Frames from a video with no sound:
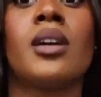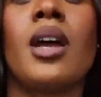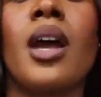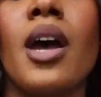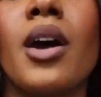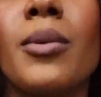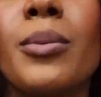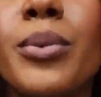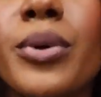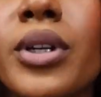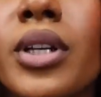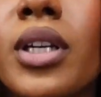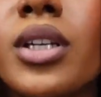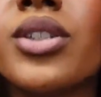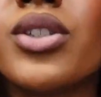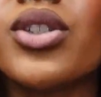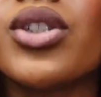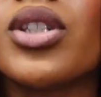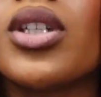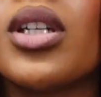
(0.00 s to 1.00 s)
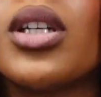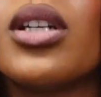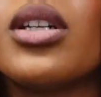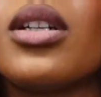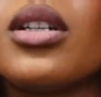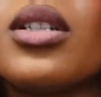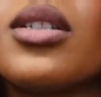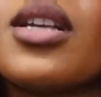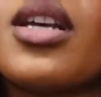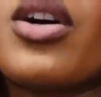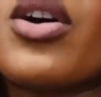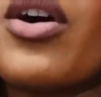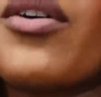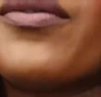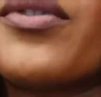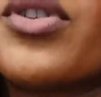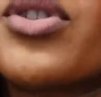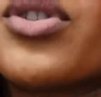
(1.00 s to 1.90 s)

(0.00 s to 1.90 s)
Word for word: How pretty is she? And it's like off the